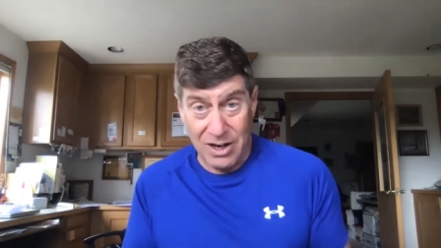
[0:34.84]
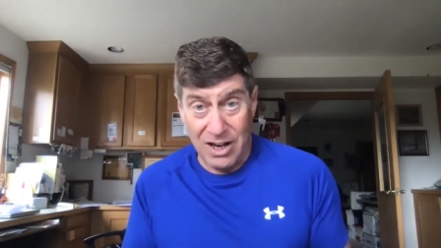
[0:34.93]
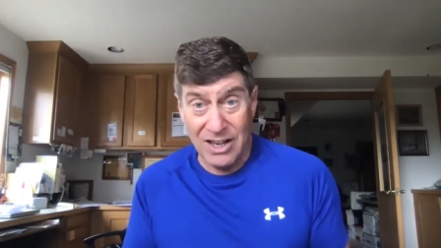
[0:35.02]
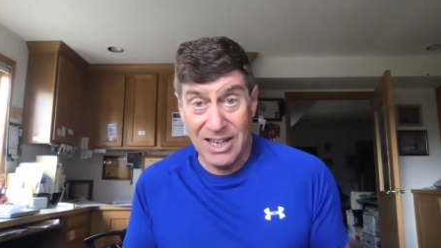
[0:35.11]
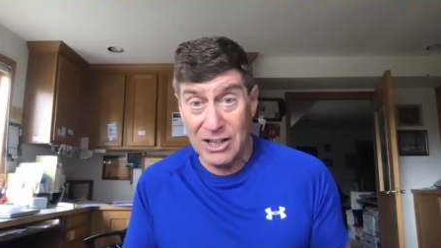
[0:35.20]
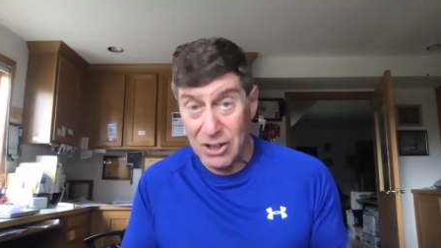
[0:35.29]
Uh,
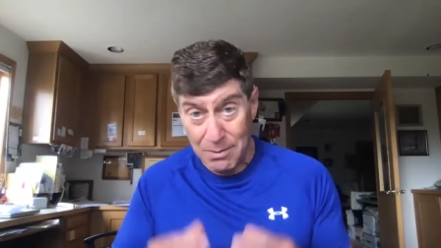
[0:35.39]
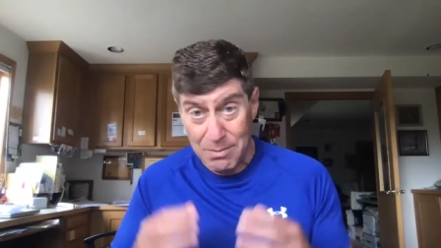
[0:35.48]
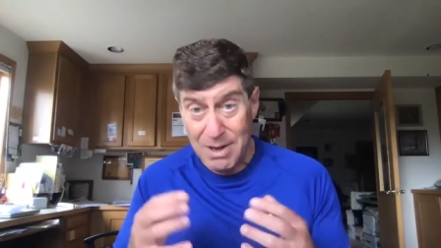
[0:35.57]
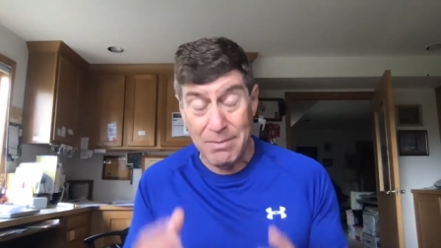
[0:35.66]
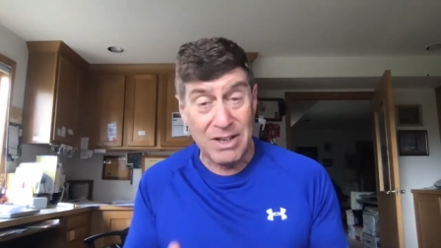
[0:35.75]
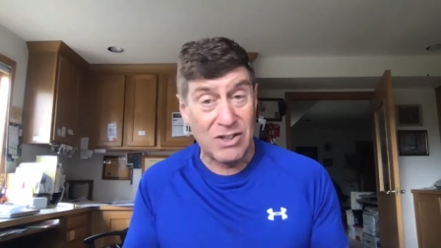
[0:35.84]
get
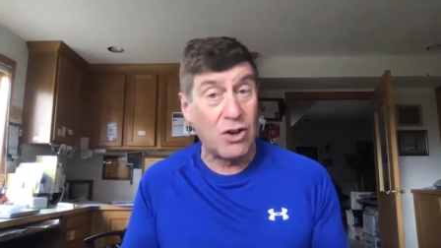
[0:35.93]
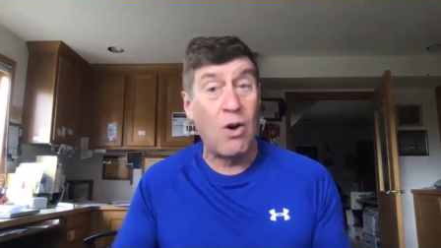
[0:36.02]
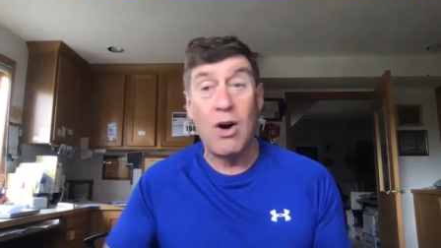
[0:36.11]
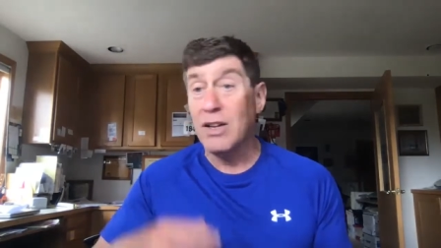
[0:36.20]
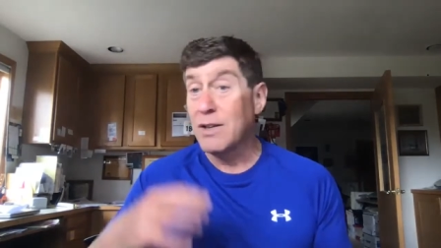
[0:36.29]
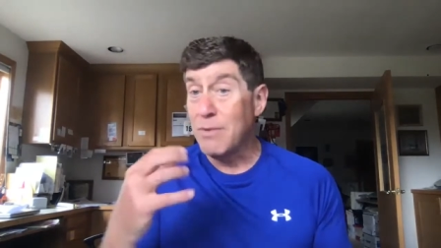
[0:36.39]
commitments.
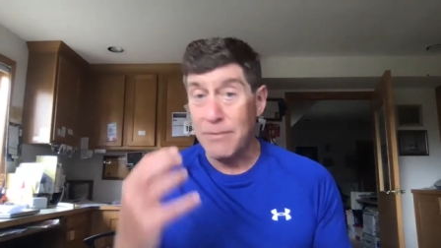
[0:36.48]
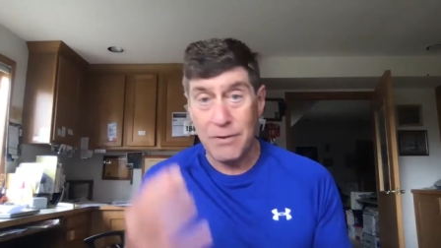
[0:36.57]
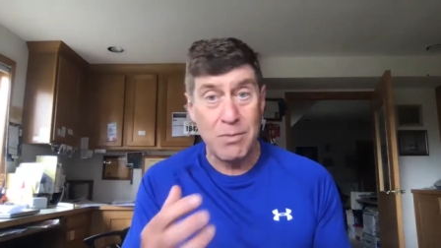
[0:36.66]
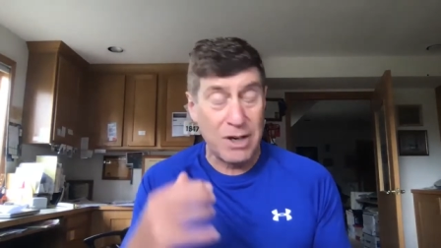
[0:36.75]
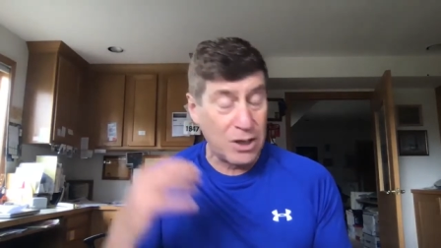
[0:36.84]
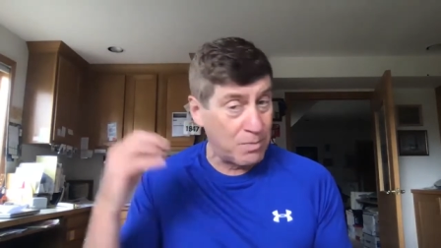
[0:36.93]
Call them a few
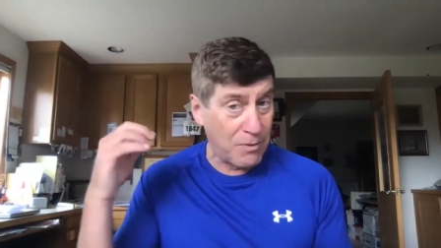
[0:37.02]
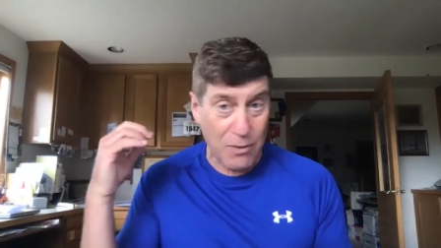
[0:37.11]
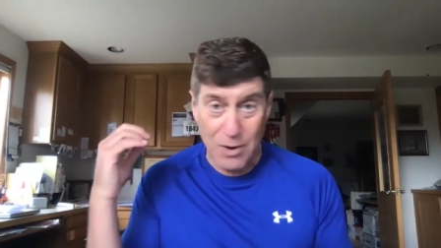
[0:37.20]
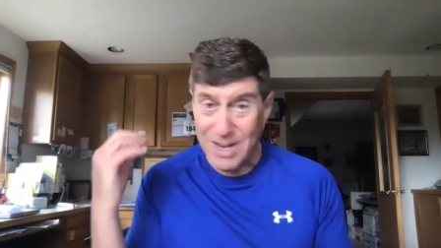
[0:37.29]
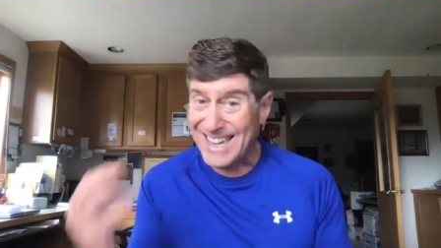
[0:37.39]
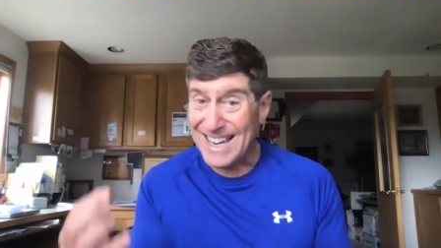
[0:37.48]
minutes before
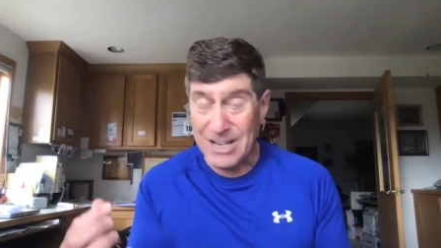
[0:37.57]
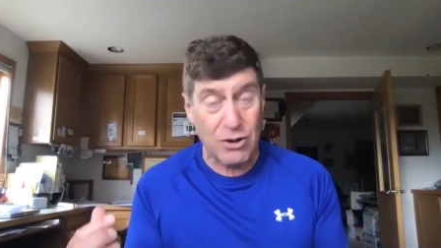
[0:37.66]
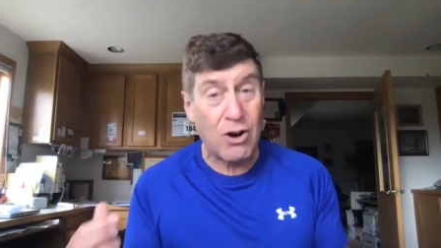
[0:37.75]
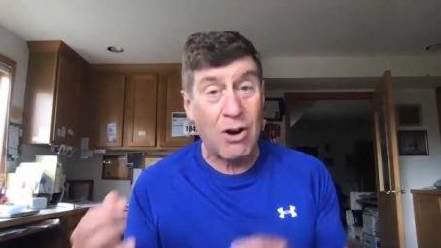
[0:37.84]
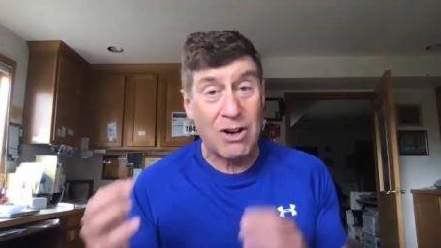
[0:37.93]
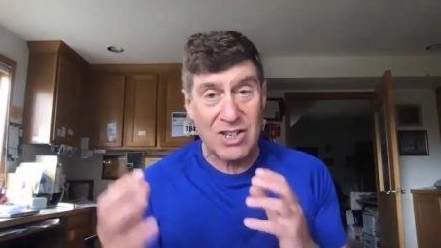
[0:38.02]
you get in your
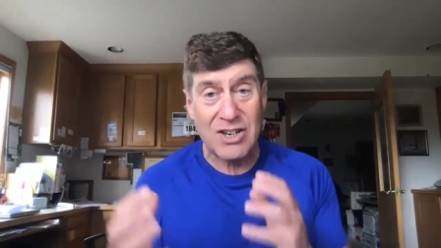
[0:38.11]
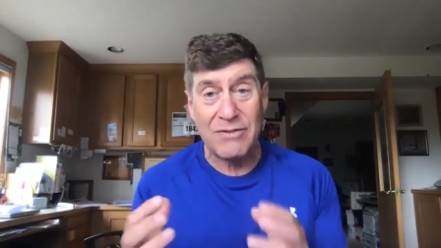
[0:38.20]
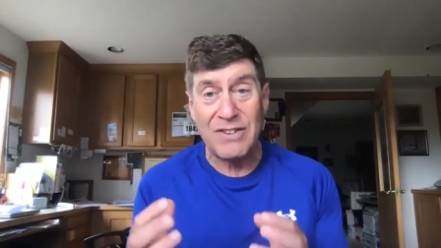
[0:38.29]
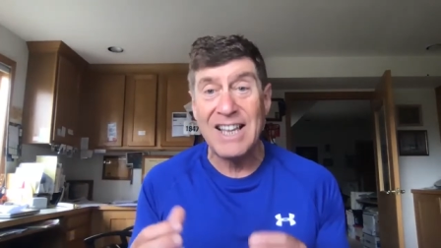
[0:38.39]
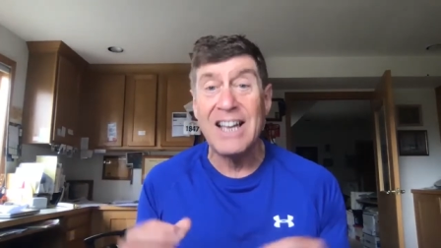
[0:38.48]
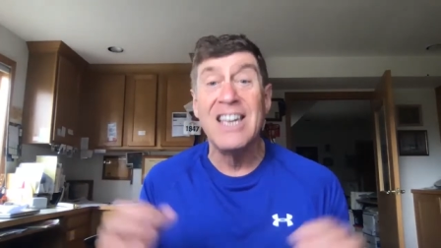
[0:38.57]
car. Stuff
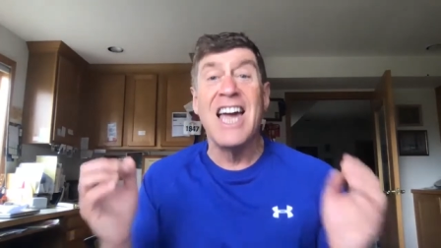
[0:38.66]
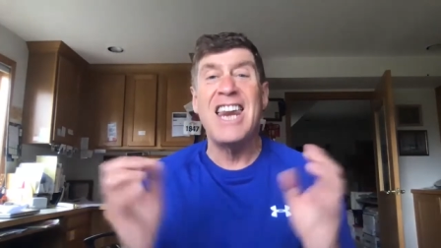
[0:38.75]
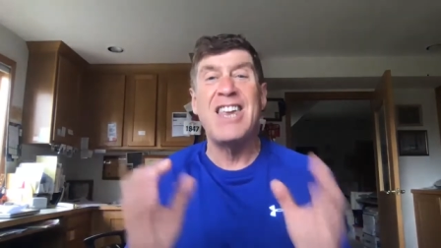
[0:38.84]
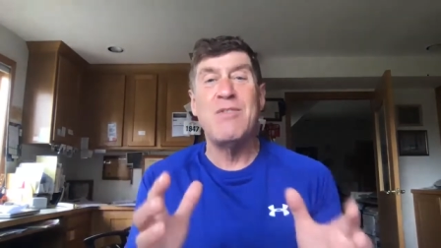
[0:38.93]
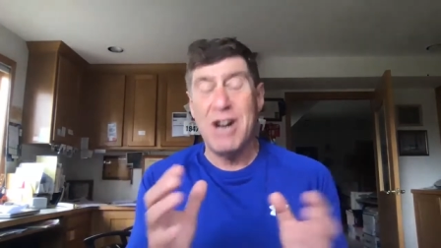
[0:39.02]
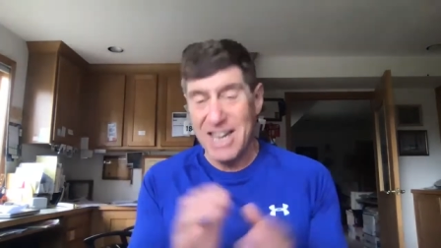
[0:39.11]
like that.
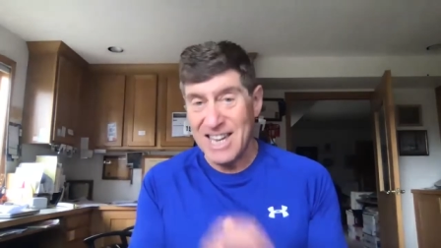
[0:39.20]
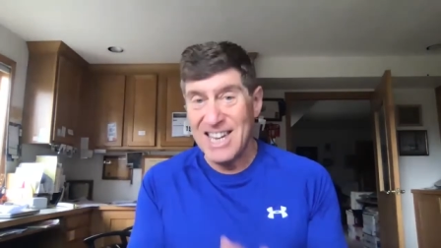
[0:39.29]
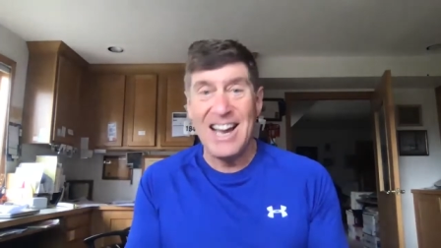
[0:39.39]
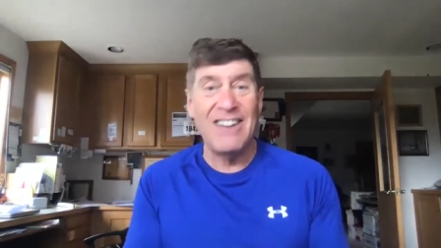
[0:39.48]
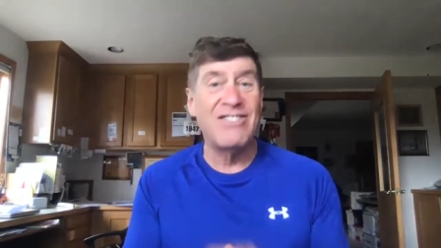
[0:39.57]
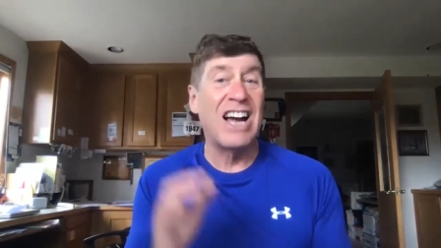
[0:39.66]
Anyway,
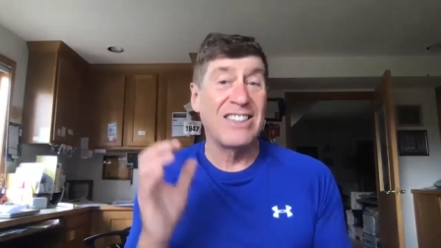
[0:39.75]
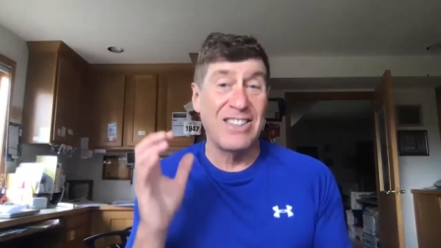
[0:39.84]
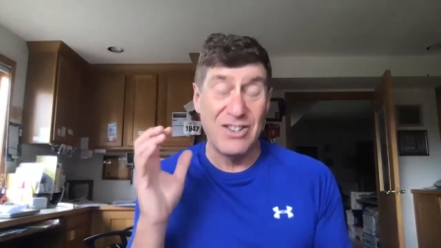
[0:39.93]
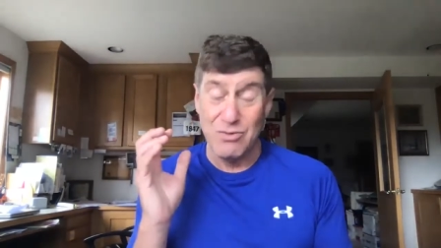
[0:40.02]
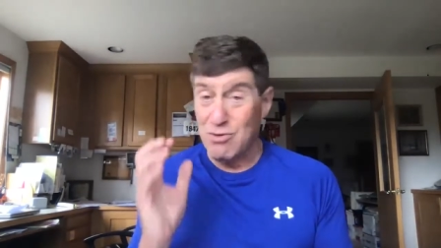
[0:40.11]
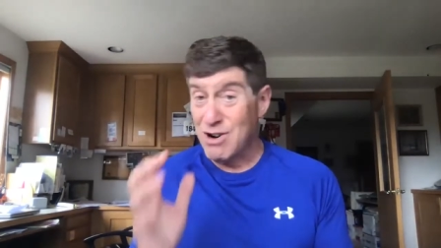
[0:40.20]
I've got
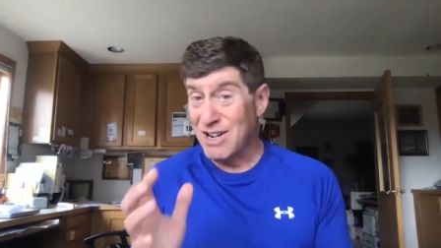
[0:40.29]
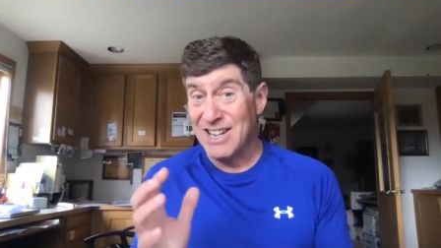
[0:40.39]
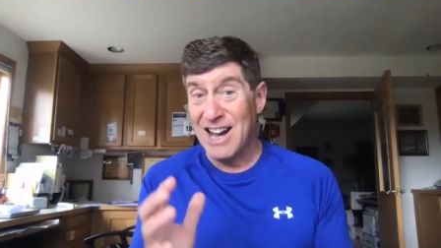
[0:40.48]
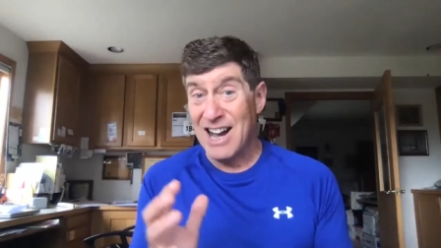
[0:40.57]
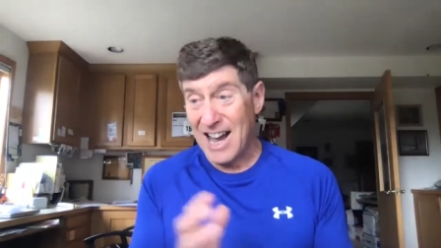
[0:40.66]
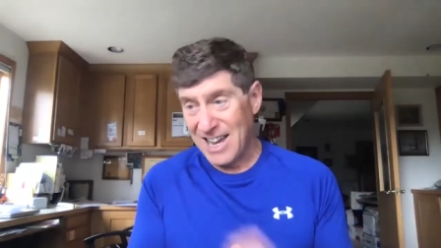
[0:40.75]
this one
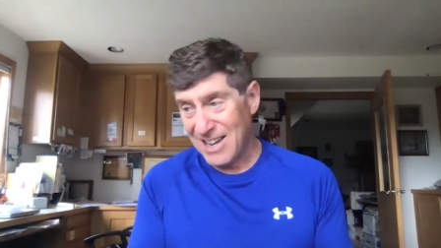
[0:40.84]
guy.